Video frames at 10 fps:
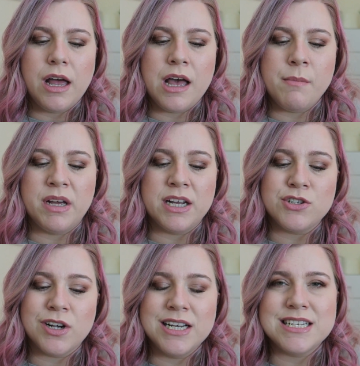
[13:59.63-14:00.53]
And
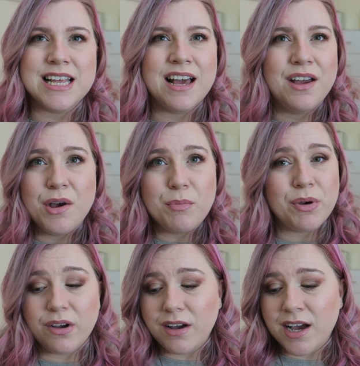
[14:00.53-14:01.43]
I tried that,
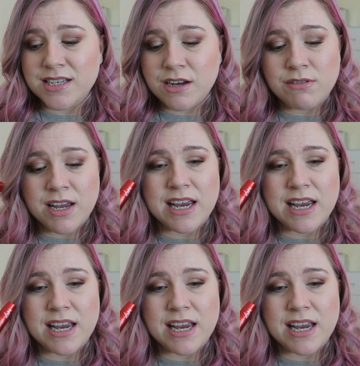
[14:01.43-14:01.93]
but I don't